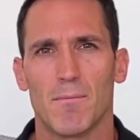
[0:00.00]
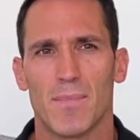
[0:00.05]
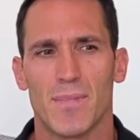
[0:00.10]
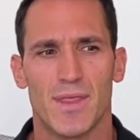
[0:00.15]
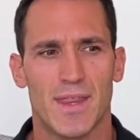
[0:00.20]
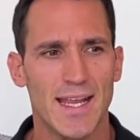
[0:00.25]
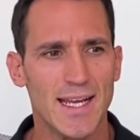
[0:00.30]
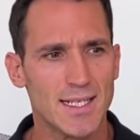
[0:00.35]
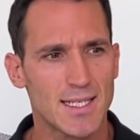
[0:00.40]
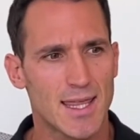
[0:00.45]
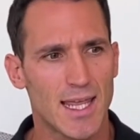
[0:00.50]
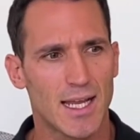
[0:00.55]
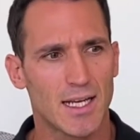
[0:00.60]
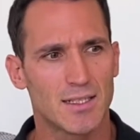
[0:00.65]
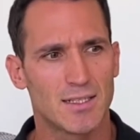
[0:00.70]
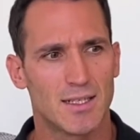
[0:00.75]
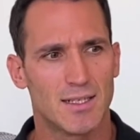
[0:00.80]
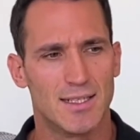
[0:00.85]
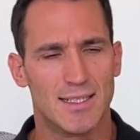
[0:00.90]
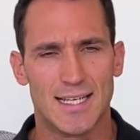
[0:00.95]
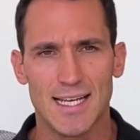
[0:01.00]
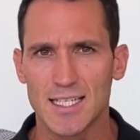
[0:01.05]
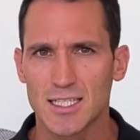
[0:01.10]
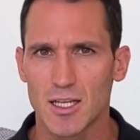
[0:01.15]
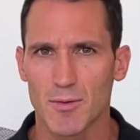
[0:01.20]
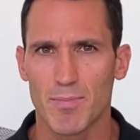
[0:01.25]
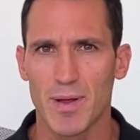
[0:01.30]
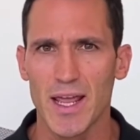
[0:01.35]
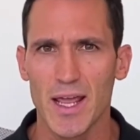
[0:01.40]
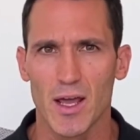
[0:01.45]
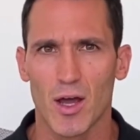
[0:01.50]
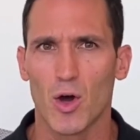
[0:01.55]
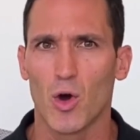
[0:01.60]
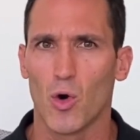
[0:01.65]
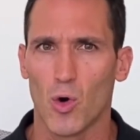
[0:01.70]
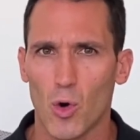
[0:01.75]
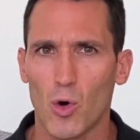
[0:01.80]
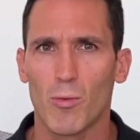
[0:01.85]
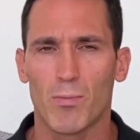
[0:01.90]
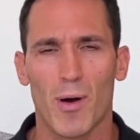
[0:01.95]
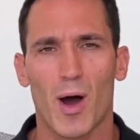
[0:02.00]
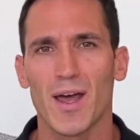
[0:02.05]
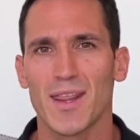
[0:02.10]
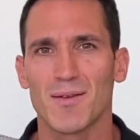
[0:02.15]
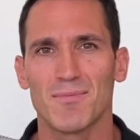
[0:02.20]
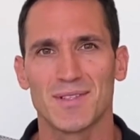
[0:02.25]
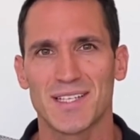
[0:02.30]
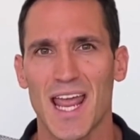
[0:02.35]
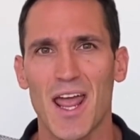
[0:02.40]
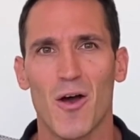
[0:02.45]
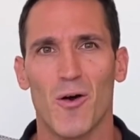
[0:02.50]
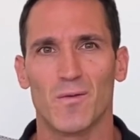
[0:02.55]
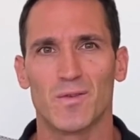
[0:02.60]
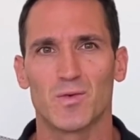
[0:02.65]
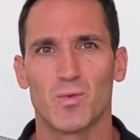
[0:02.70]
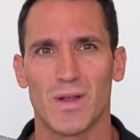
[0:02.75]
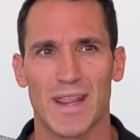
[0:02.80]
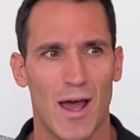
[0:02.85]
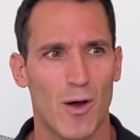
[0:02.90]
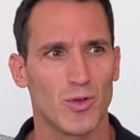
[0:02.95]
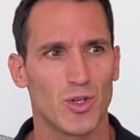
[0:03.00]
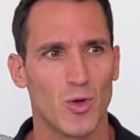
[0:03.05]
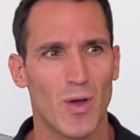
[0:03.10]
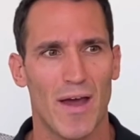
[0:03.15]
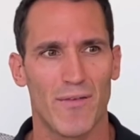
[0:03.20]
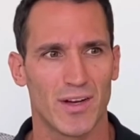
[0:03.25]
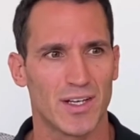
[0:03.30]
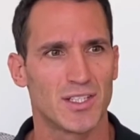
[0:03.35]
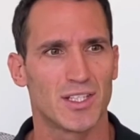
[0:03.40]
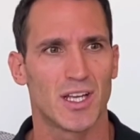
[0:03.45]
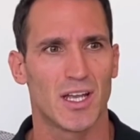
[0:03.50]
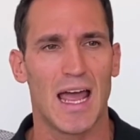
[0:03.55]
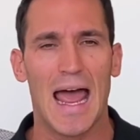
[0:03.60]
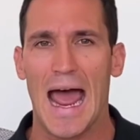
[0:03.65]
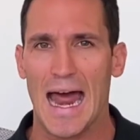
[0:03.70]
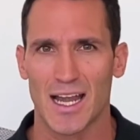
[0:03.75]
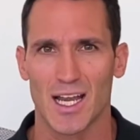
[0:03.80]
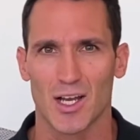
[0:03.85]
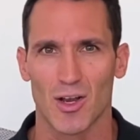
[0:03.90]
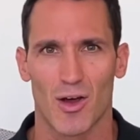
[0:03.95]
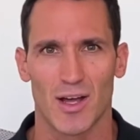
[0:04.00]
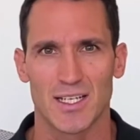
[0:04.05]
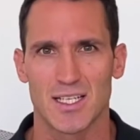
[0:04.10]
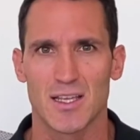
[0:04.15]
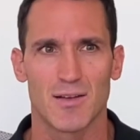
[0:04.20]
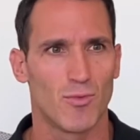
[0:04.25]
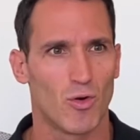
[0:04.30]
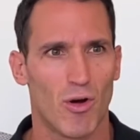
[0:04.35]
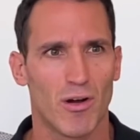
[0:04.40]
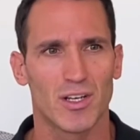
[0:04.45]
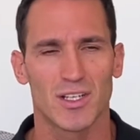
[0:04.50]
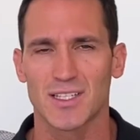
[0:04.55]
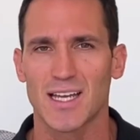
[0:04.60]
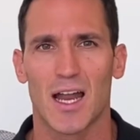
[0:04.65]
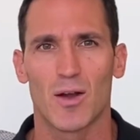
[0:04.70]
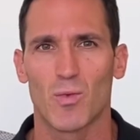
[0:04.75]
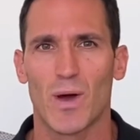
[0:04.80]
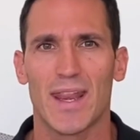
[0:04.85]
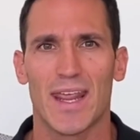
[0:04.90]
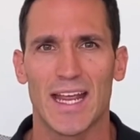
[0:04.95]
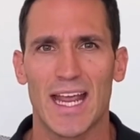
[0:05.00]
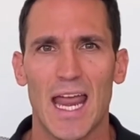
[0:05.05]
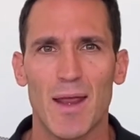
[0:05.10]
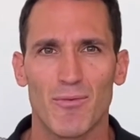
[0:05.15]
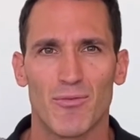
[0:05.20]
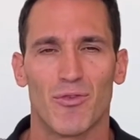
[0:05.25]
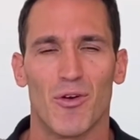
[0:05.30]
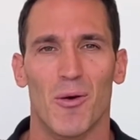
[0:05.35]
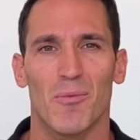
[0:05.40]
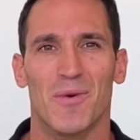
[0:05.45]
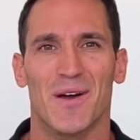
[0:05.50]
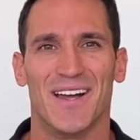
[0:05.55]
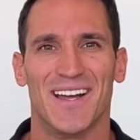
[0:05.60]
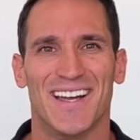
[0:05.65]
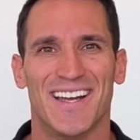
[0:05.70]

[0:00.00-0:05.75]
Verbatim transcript: These things disappear all by themselves without you having to analyze them or understand where they came from.